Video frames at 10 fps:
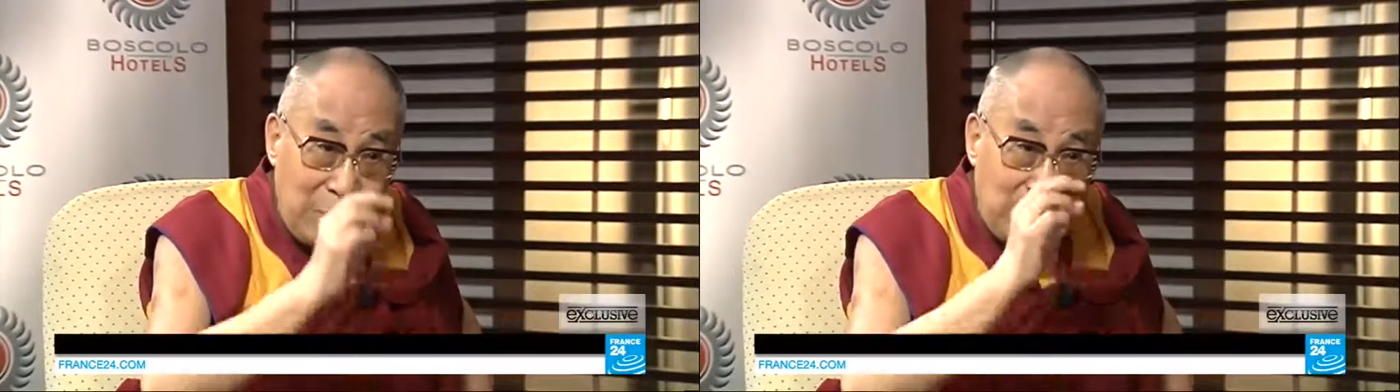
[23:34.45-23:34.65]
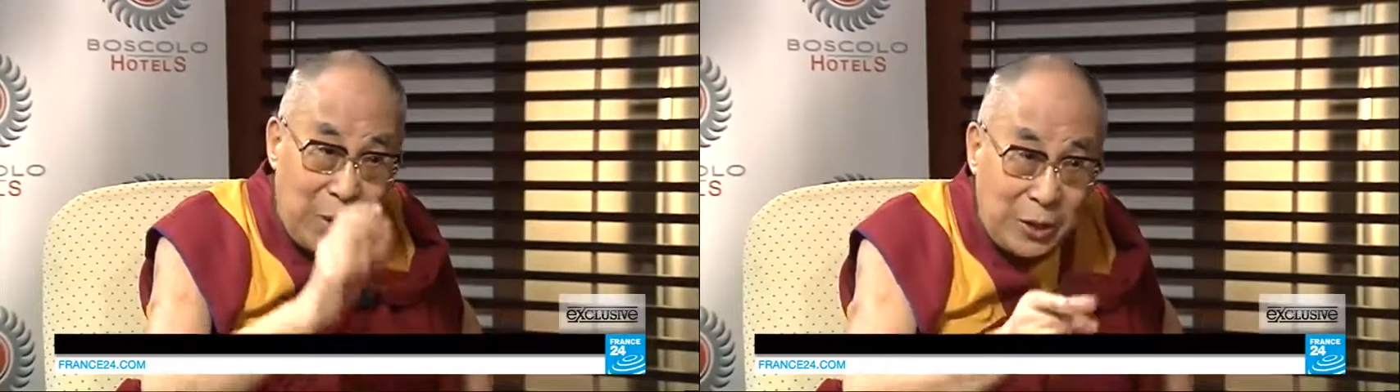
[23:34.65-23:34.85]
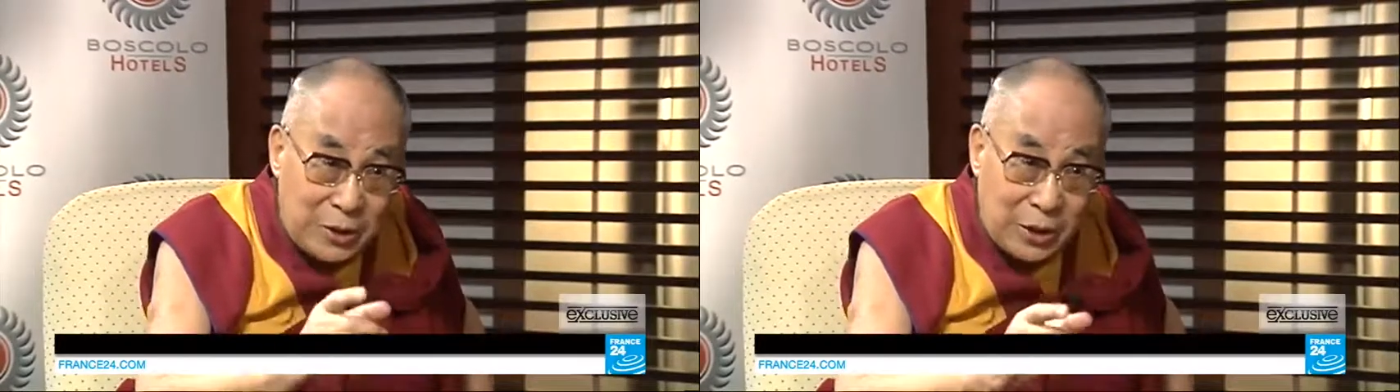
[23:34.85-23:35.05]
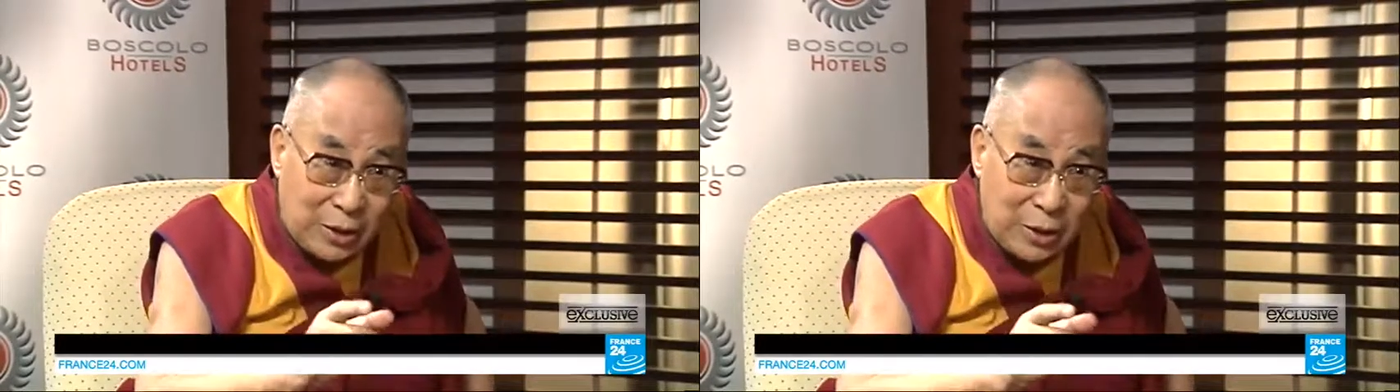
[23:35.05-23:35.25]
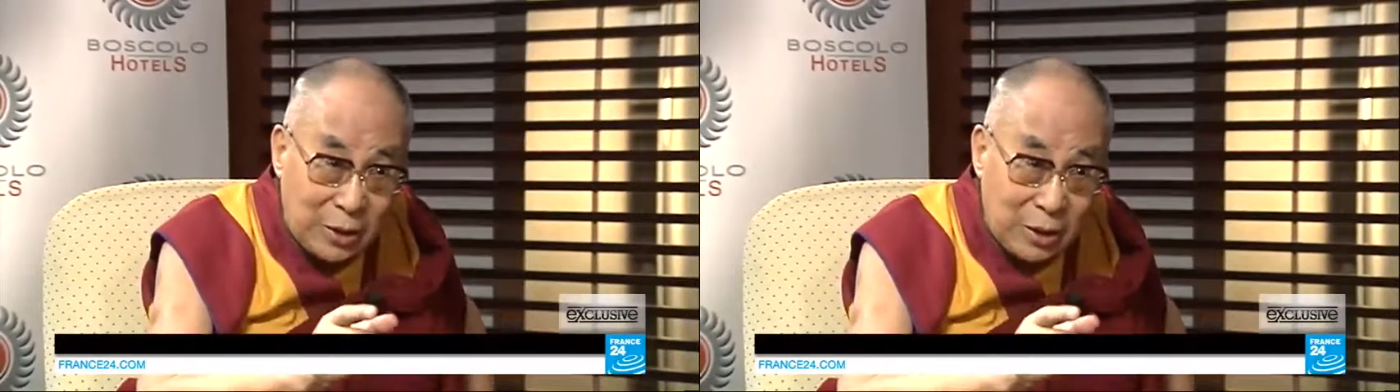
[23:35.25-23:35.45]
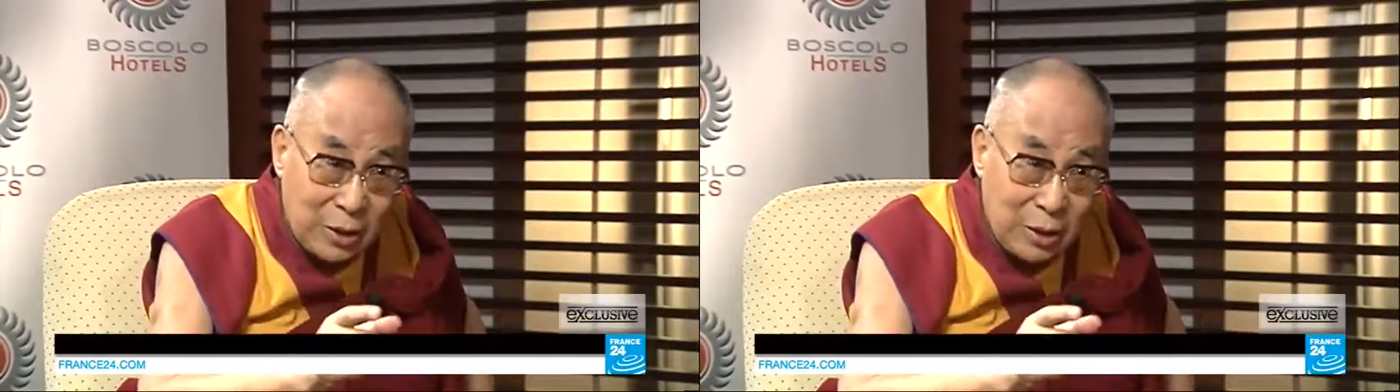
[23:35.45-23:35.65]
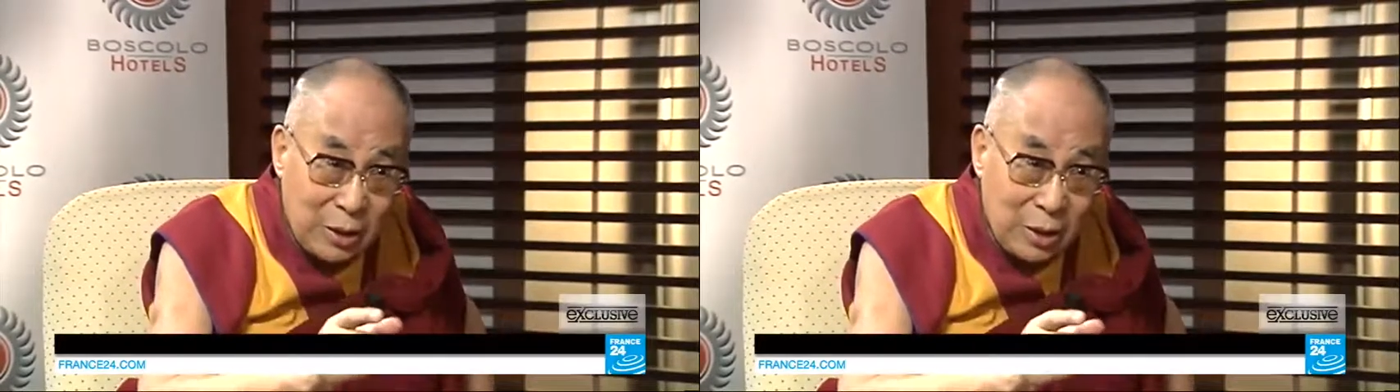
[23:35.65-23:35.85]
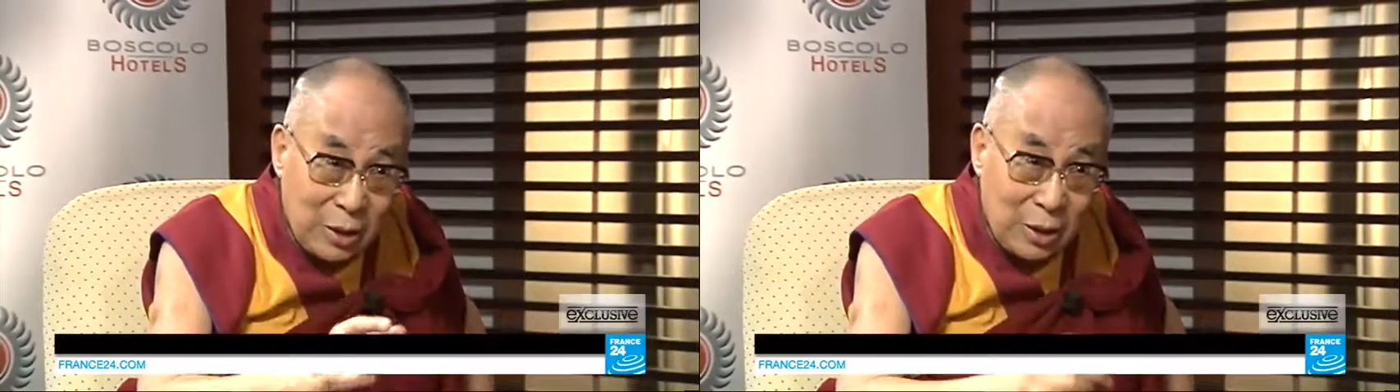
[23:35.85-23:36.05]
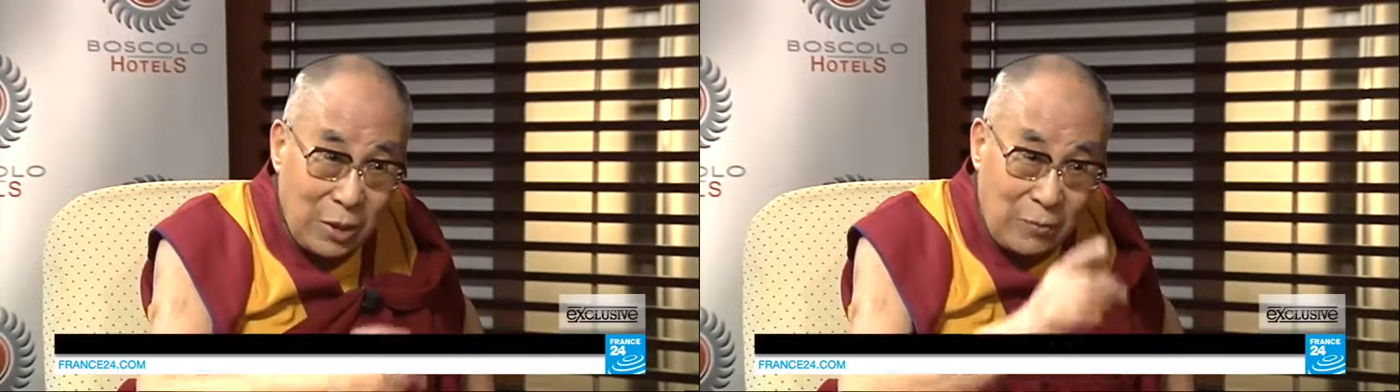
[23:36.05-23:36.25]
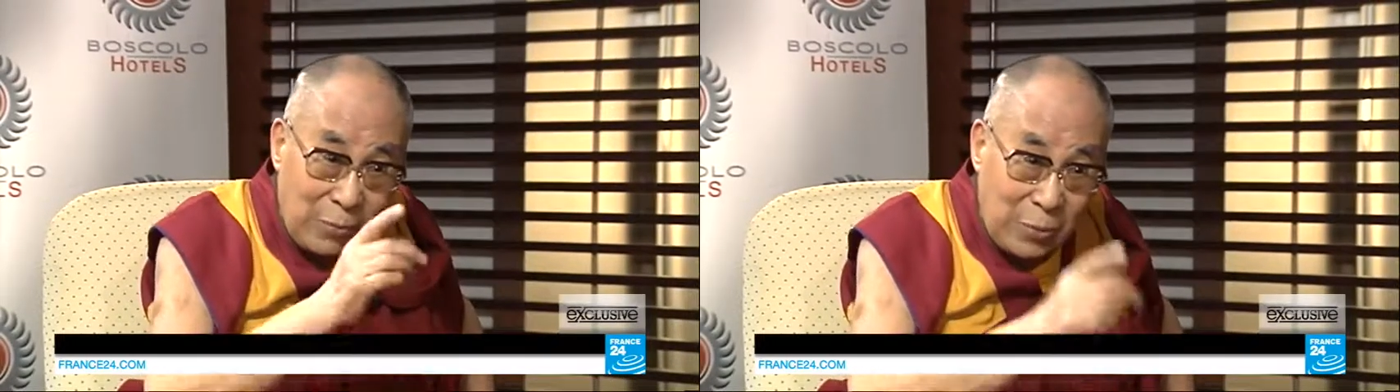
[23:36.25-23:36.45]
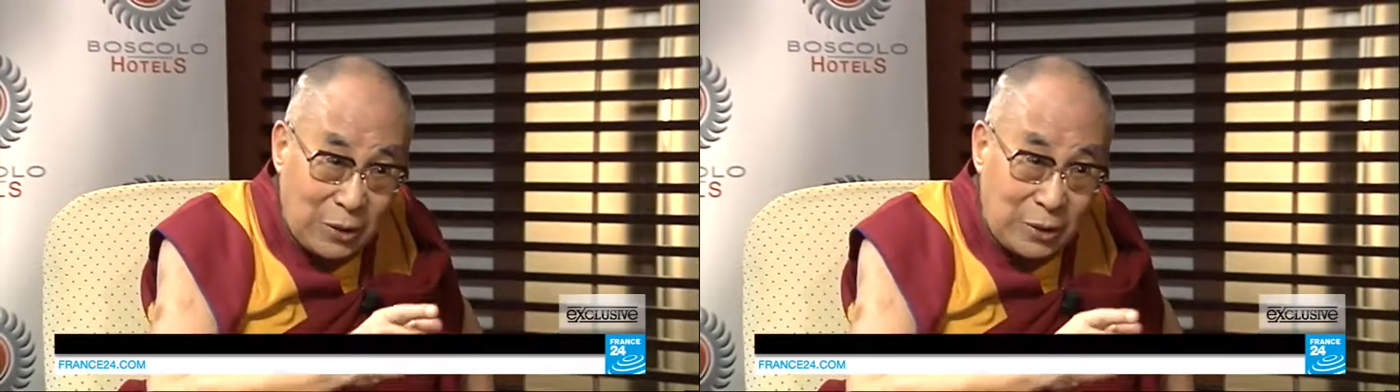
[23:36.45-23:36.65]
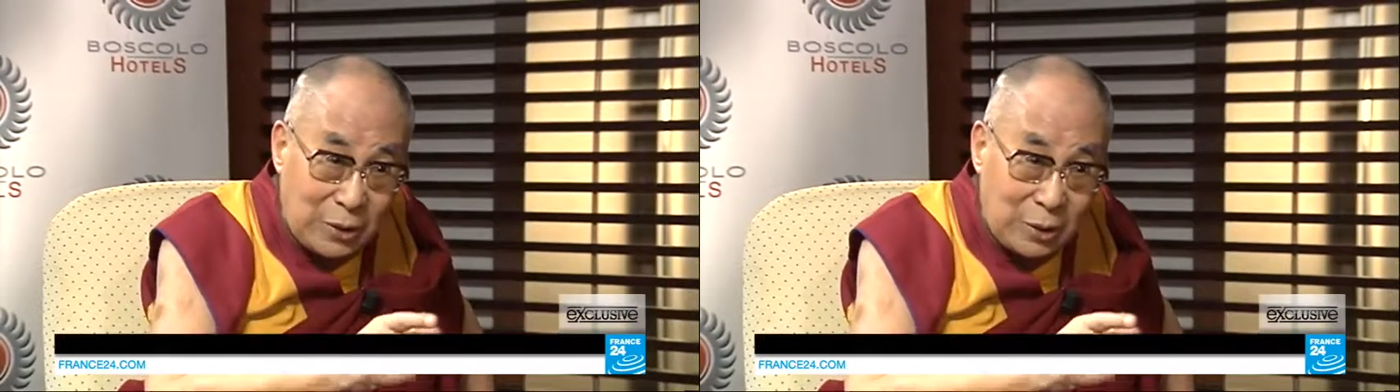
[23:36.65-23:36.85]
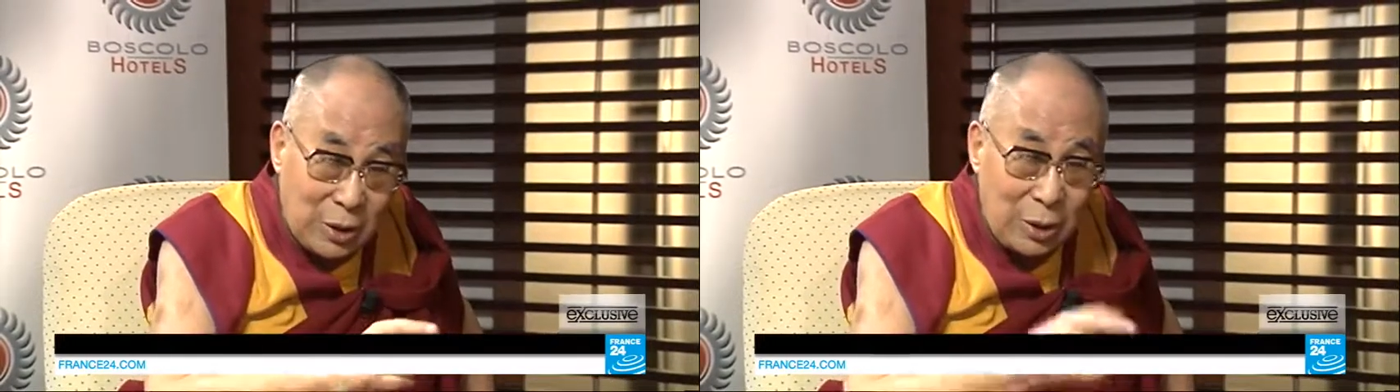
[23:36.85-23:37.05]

bloodshed. If the person